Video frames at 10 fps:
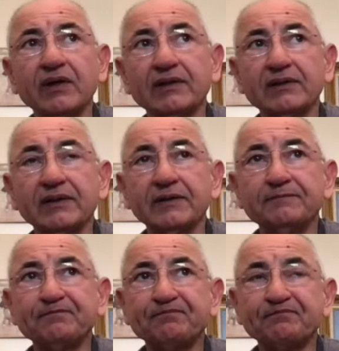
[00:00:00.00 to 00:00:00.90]
at
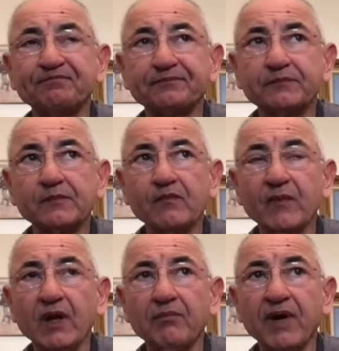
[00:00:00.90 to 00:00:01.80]

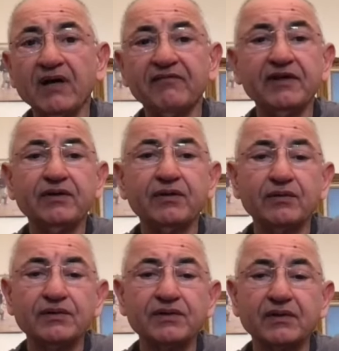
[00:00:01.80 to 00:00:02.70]
my
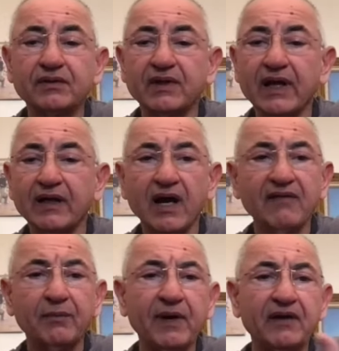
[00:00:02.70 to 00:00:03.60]
videos. That I have
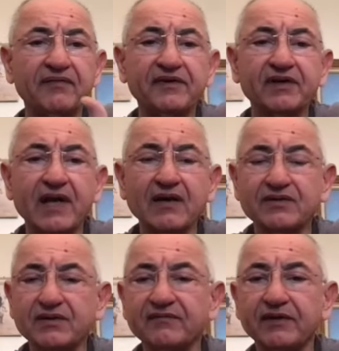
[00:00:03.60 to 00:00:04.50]
about
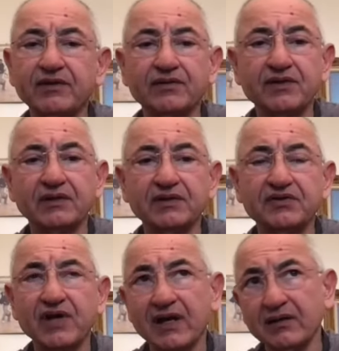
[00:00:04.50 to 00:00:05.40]
3,000 videos on this
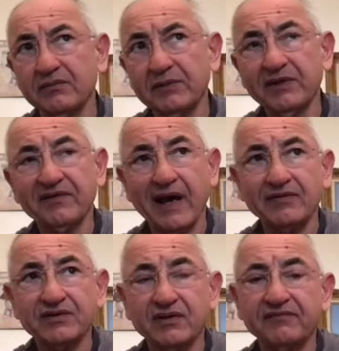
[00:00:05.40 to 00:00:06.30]
channel, maybe
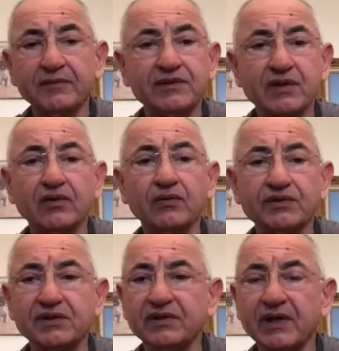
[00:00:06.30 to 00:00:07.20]
1,000 of them is on
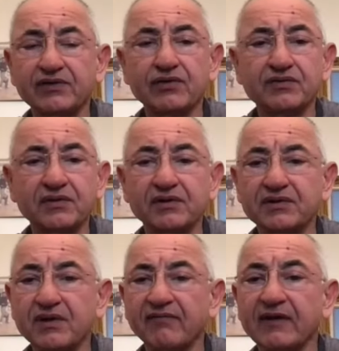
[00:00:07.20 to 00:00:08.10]
OCD, HOCD
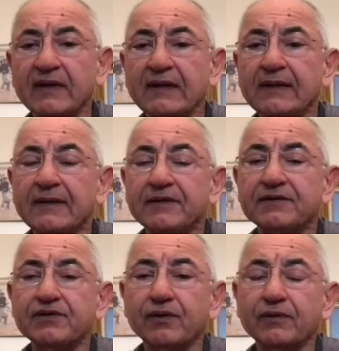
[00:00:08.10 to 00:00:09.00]
stuff.
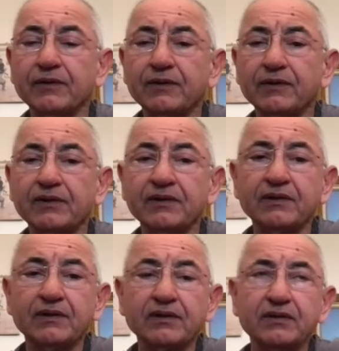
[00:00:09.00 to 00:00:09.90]
So you
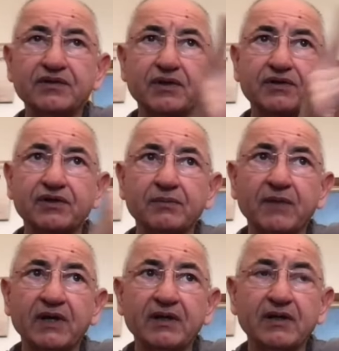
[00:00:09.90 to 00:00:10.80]
can search in
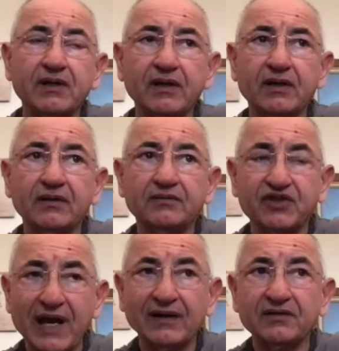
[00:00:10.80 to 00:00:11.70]
my
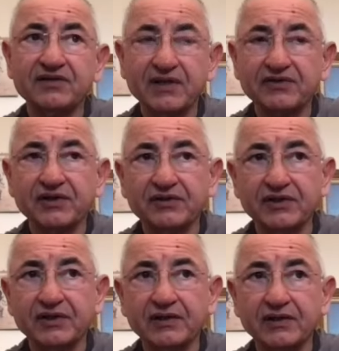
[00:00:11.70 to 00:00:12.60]
channel search
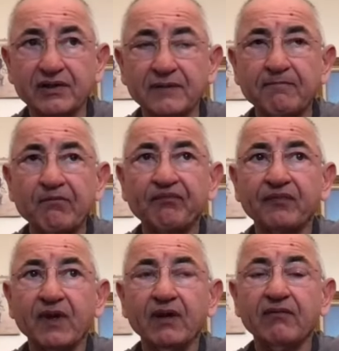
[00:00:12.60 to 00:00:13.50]
engine
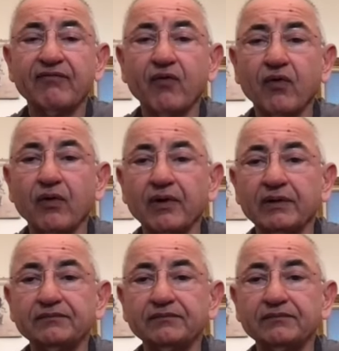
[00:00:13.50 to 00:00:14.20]
for